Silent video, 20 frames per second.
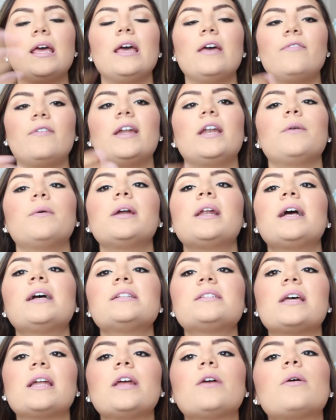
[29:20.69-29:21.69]
If anyone
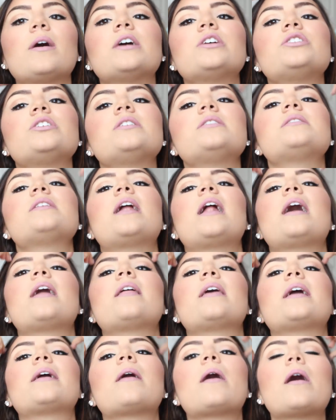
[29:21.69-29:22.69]
has any questions that
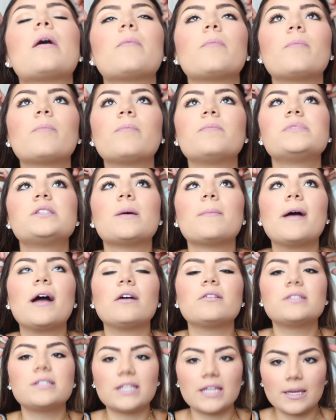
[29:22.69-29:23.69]
I like
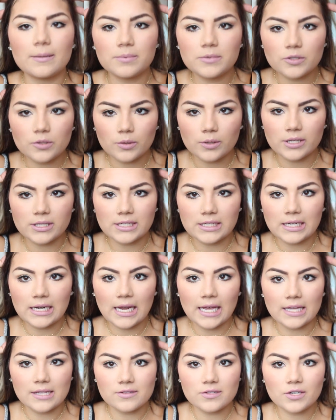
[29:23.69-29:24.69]
somehow skipped or
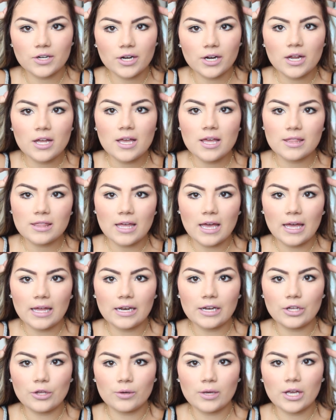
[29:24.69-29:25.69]
didn't answer,
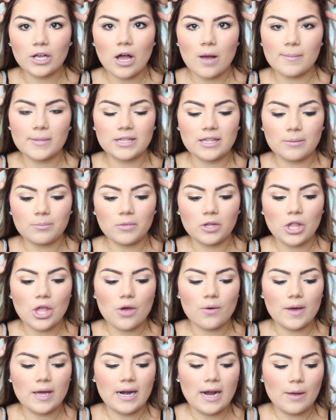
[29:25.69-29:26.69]
then you can comment them
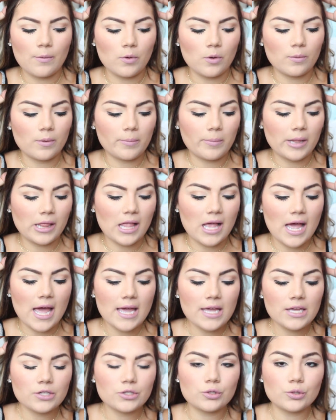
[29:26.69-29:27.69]
below and I will
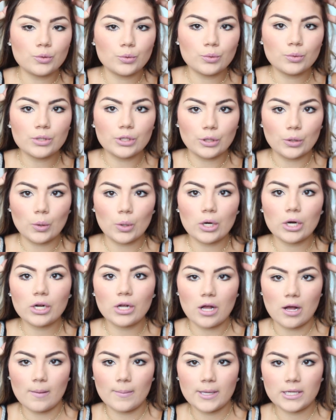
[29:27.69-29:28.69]
reply to your
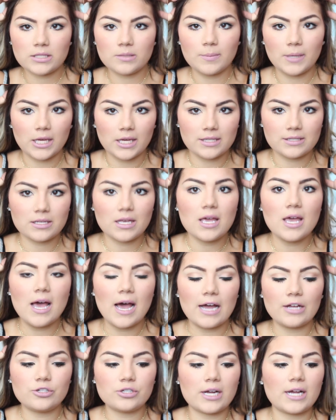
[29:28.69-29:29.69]
comment because
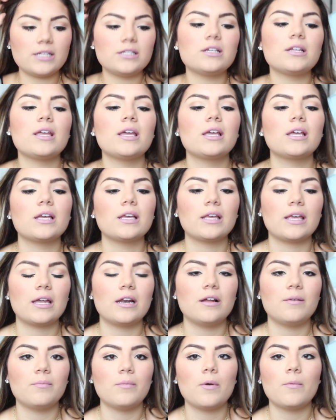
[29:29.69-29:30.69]
I tried to like
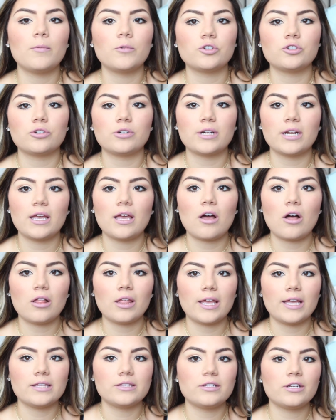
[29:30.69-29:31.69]
get them majority
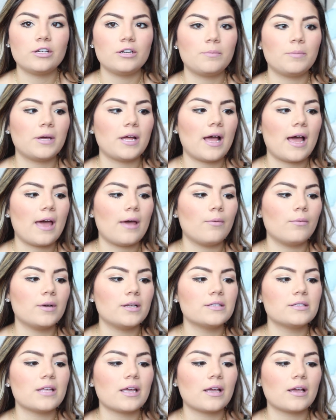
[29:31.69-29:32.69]
all answered, but I
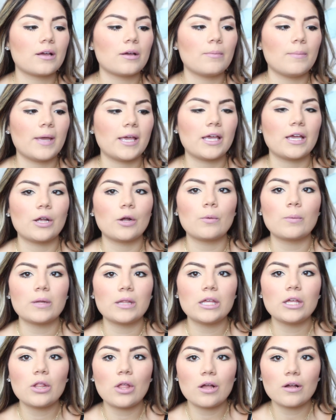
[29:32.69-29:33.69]
was like making a
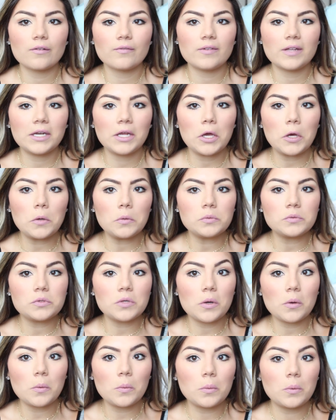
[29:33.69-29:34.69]
really long video,
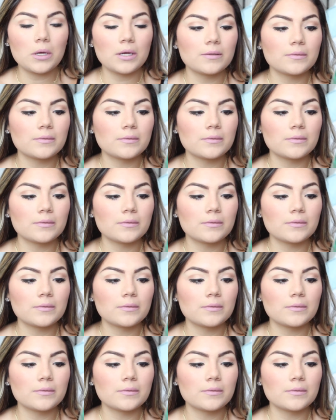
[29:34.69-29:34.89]
so.